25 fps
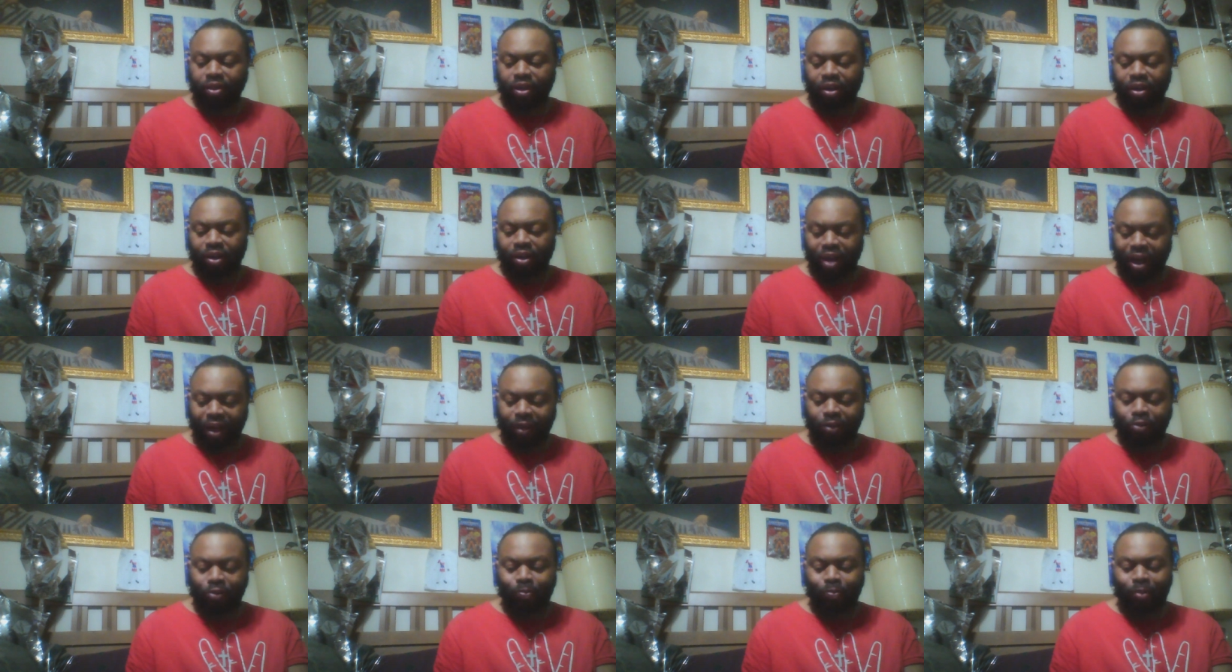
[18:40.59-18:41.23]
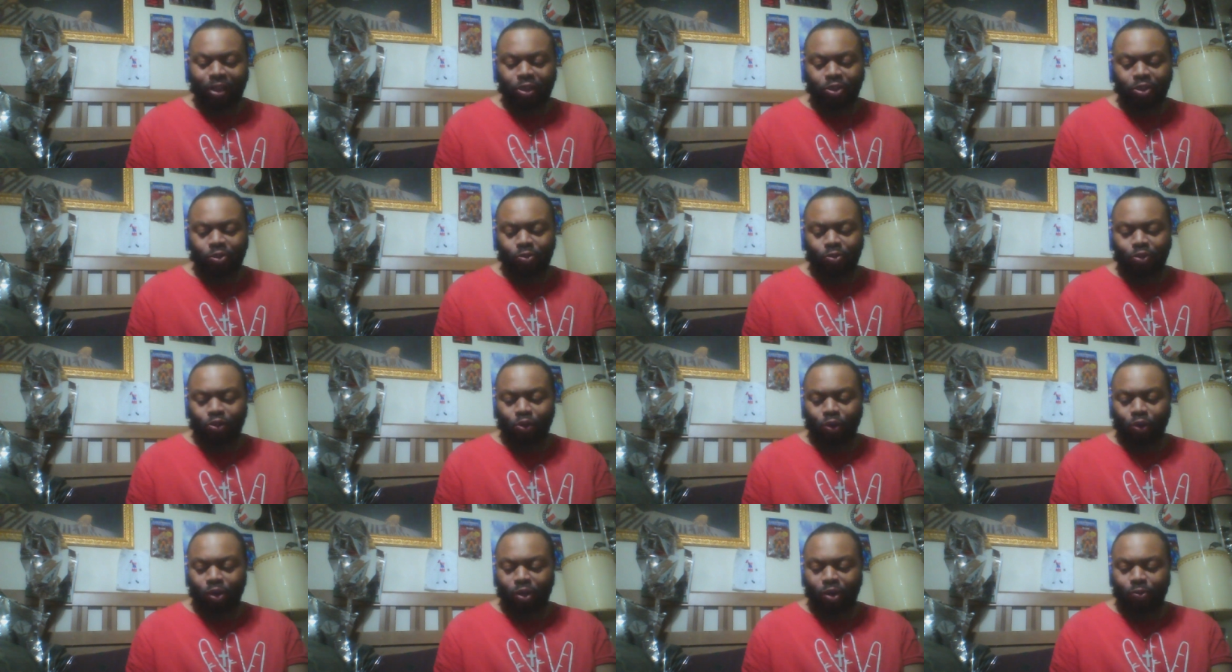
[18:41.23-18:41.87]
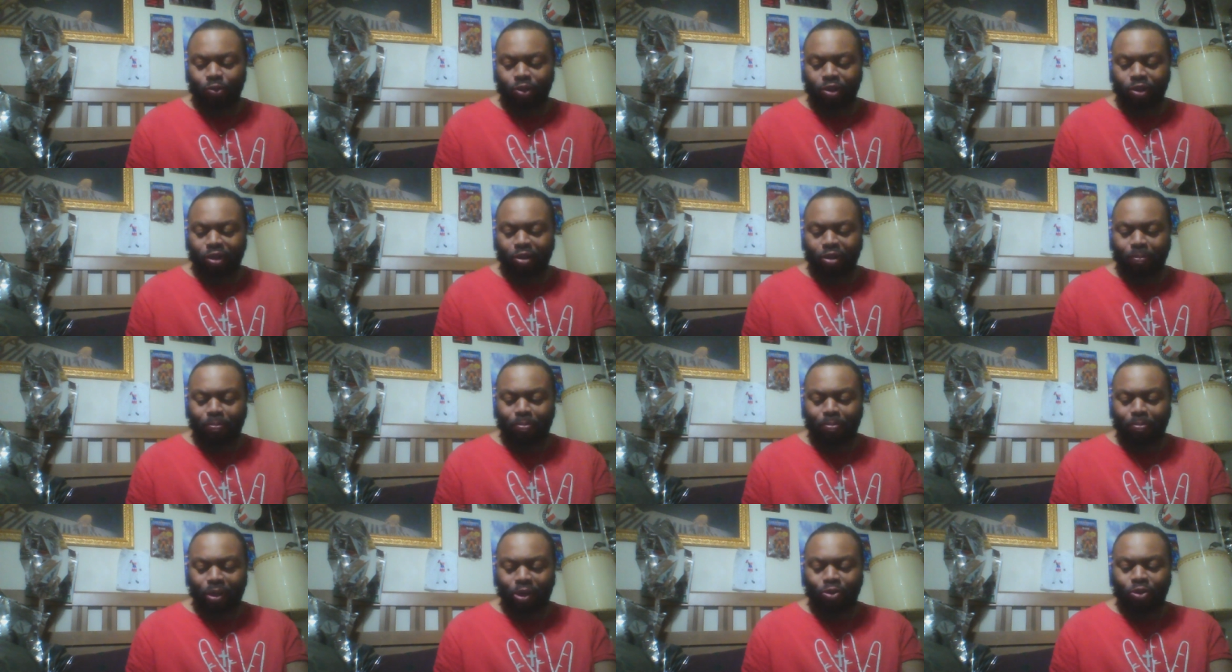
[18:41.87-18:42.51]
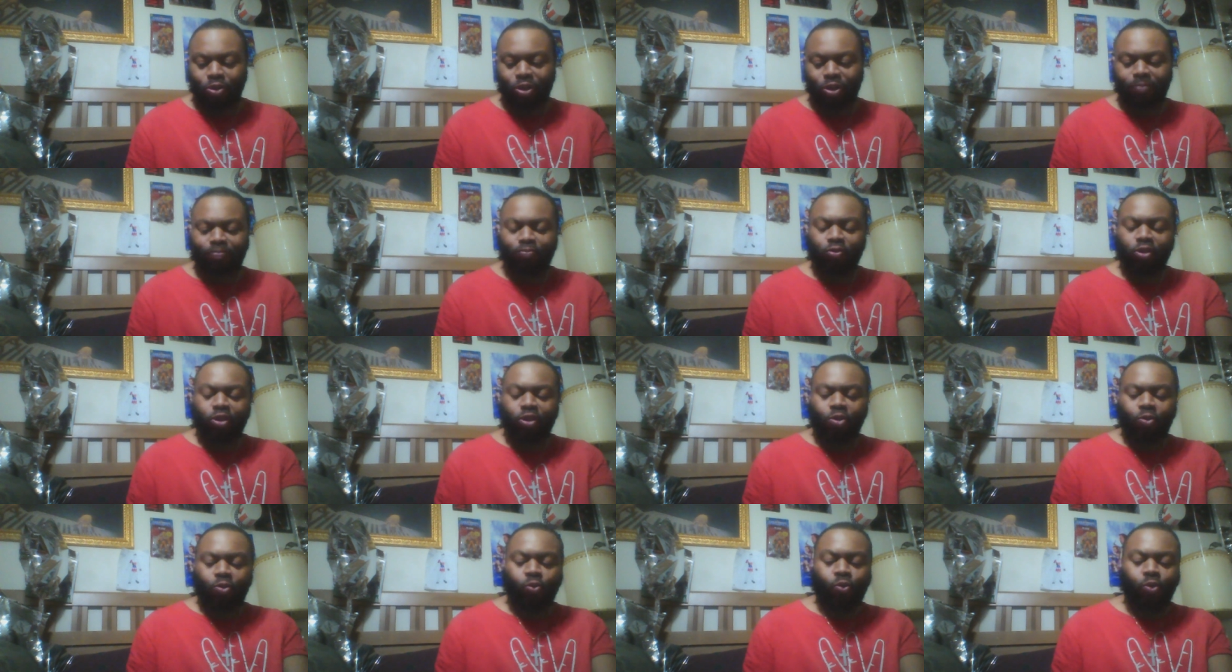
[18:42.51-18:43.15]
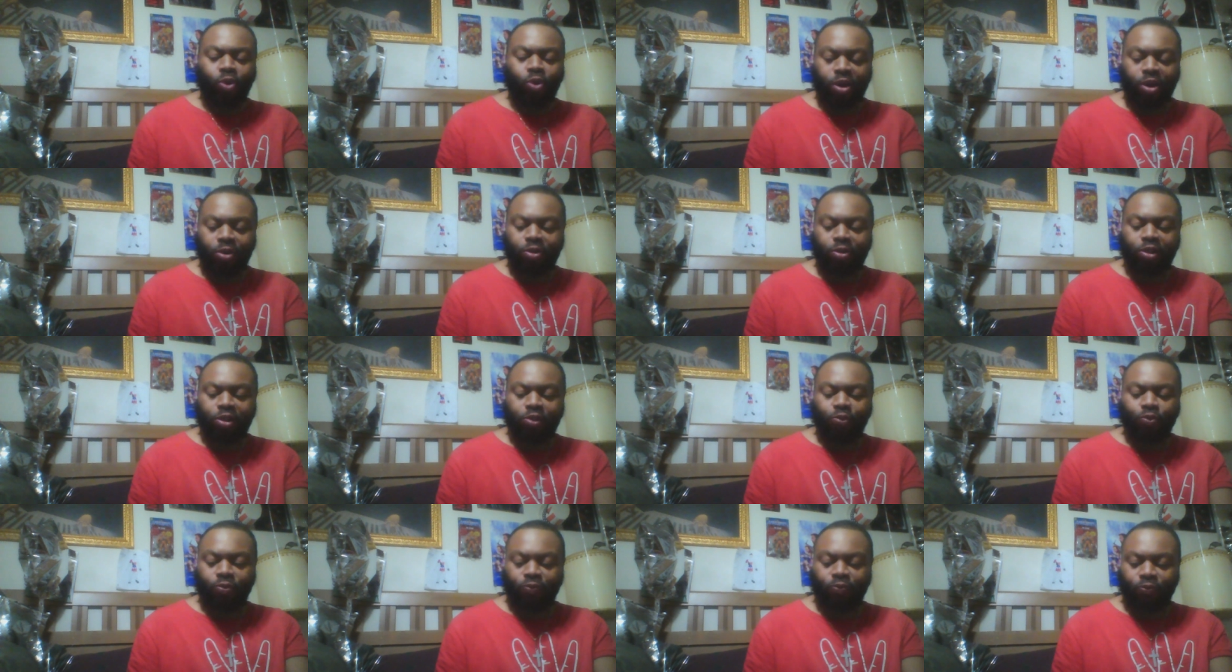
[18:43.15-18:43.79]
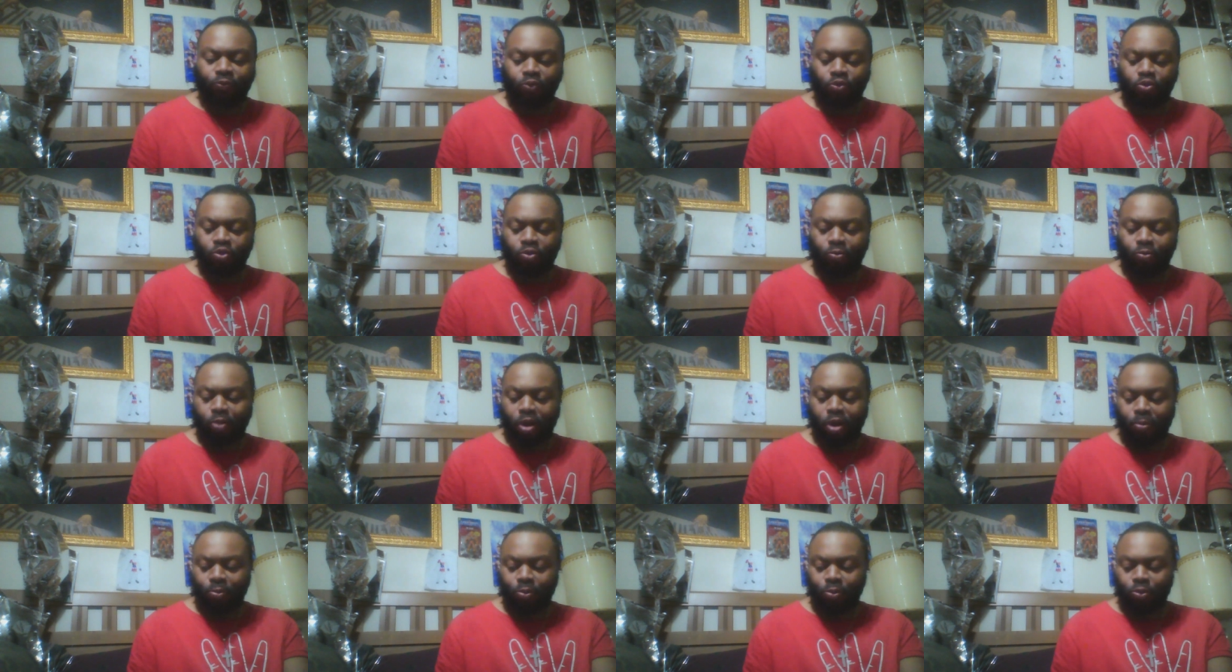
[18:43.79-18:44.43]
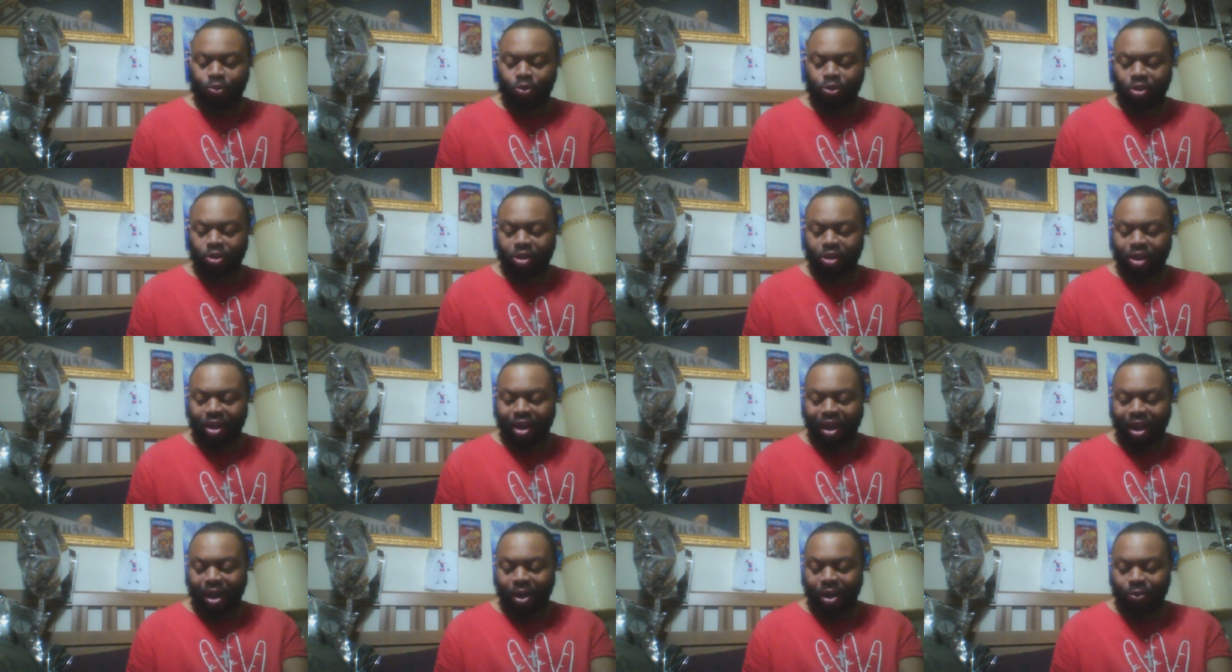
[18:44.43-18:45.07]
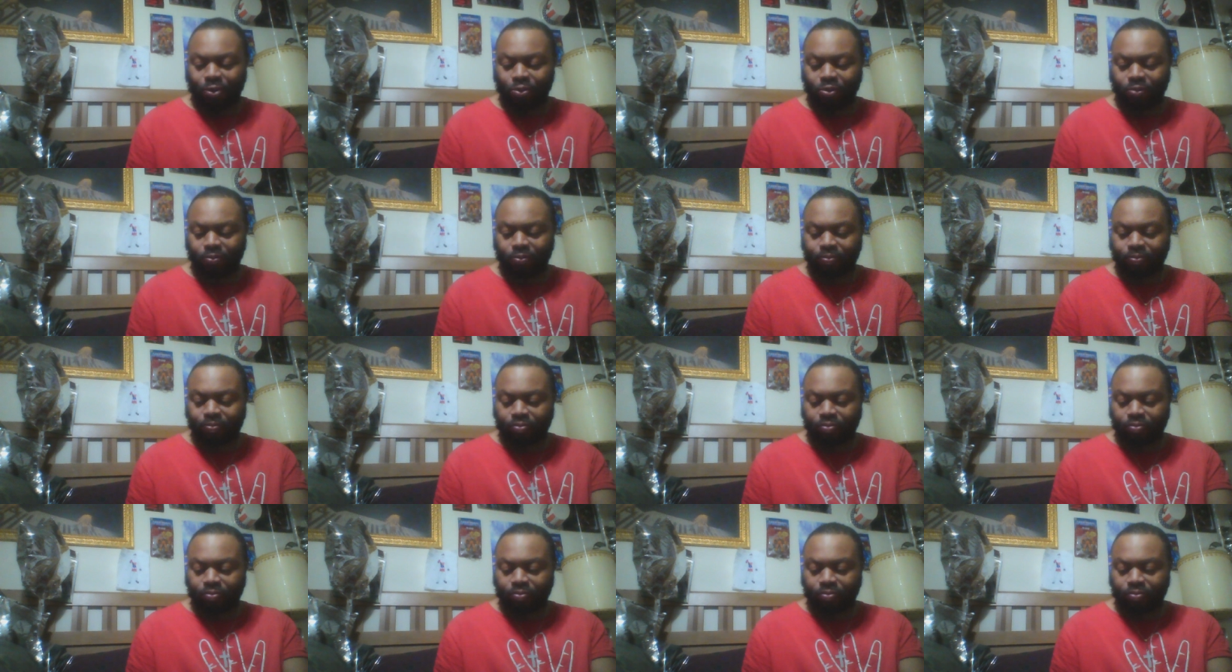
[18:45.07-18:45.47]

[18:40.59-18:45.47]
Life's Magical Journey was in the building. Wellness with Frugal Mama was in the house.